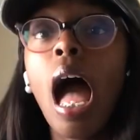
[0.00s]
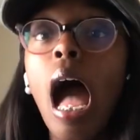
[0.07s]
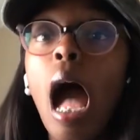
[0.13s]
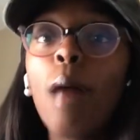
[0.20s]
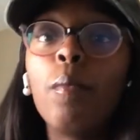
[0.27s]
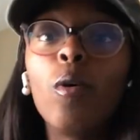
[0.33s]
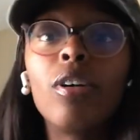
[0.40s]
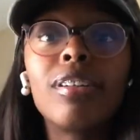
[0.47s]

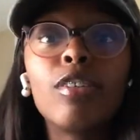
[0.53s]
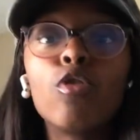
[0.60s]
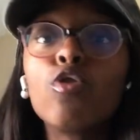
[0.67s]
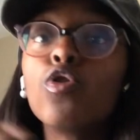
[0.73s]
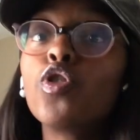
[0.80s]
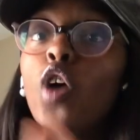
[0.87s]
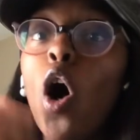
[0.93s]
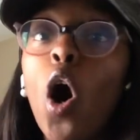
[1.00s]
I poured the
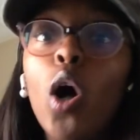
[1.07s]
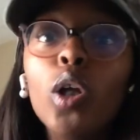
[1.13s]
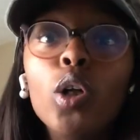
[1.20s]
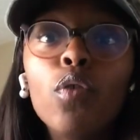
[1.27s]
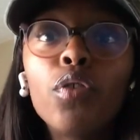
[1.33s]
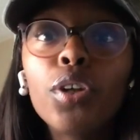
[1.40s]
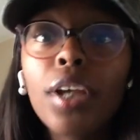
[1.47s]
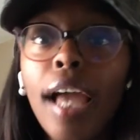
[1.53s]
juice all
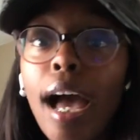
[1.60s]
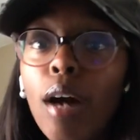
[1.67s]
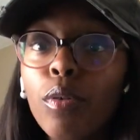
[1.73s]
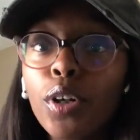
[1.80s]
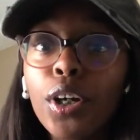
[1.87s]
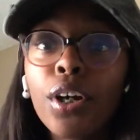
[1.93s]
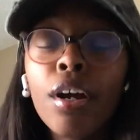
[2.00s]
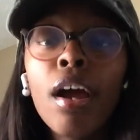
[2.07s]
over the
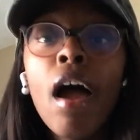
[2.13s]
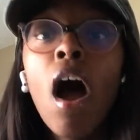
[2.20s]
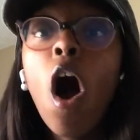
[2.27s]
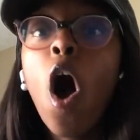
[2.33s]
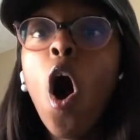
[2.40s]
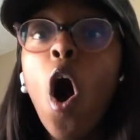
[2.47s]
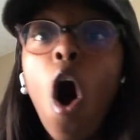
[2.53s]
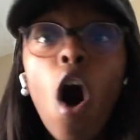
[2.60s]
counter,
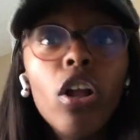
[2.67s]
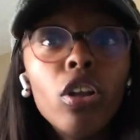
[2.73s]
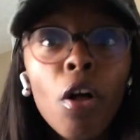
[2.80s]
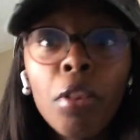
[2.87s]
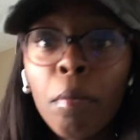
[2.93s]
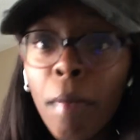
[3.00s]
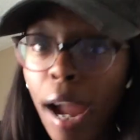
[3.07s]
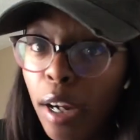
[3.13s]
all
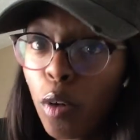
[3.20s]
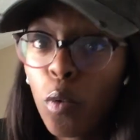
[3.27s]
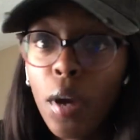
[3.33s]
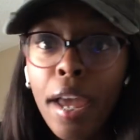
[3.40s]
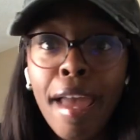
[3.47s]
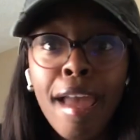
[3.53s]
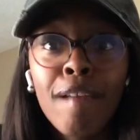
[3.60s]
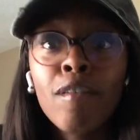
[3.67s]
on the
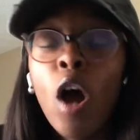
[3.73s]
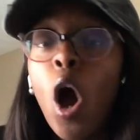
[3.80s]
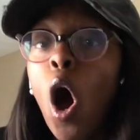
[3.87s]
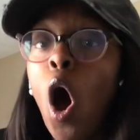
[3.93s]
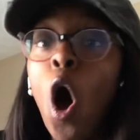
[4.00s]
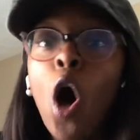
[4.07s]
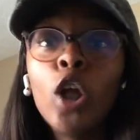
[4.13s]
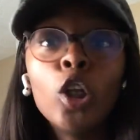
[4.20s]
microwave,
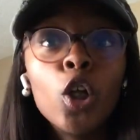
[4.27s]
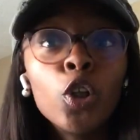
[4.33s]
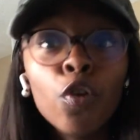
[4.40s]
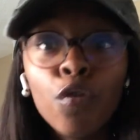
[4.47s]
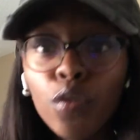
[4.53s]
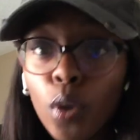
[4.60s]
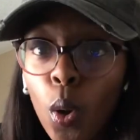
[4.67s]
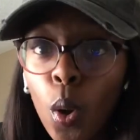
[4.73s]
all on the
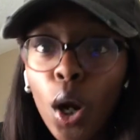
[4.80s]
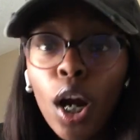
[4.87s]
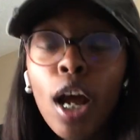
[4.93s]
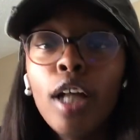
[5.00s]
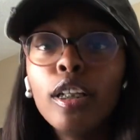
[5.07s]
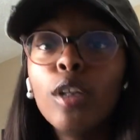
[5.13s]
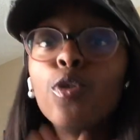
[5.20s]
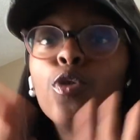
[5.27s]
floor.
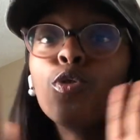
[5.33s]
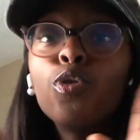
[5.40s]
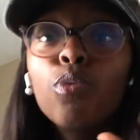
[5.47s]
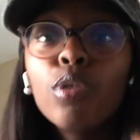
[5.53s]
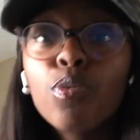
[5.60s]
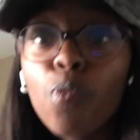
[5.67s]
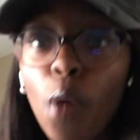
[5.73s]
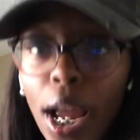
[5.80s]
The juice
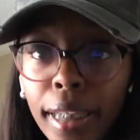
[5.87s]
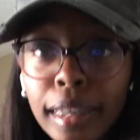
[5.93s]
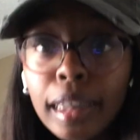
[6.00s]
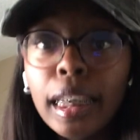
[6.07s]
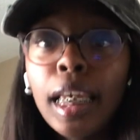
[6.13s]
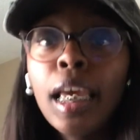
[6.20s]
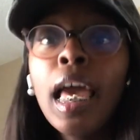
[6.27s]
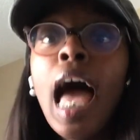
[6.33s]
was
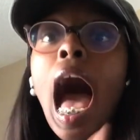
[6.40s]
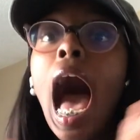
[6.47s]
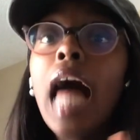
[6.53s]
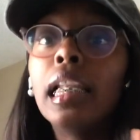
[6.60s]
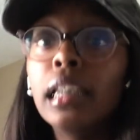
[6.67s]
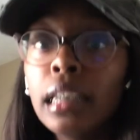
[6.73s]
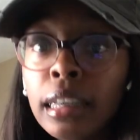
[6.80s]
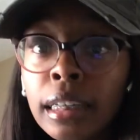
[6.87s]
wasted.
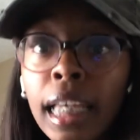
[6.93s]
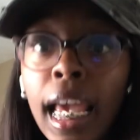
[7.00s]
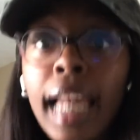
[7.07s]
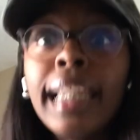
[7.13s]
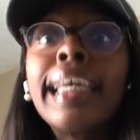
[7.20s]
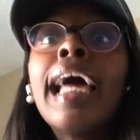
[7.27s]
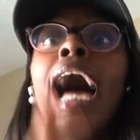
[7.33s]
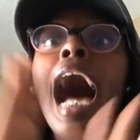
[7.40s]
I looked
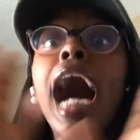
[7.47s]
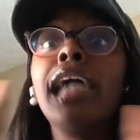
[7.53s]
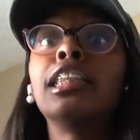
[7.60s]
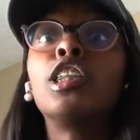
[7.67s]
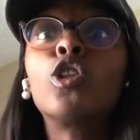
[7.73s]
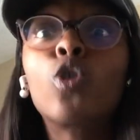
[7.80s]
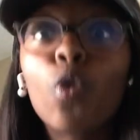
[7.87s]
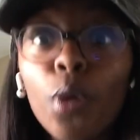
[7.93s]
at it, I
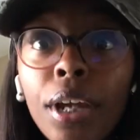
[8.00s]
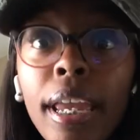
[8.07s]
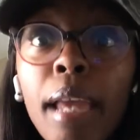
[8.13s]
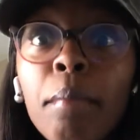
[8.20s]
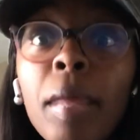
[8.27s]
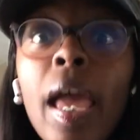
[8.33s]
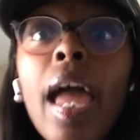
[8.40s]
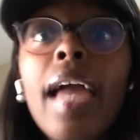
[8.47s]

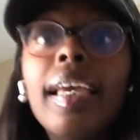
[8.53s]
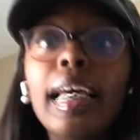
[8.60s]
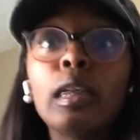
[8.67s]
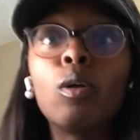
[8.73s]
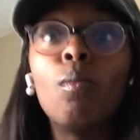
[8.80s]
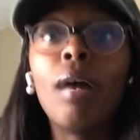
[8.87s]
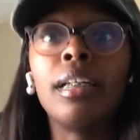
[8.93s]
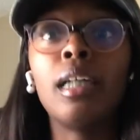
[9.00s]
screamed, and guess
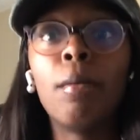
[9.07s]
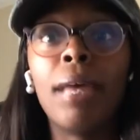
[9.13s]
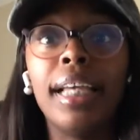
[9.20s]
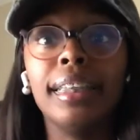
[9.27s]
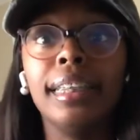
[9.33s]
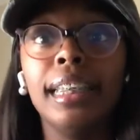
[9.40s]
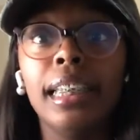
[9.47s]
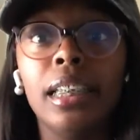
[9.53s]
what my dumb
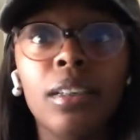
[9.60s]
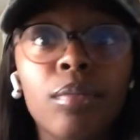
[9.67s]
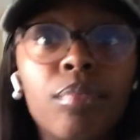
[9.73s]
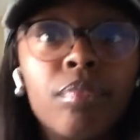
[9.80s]
ass did?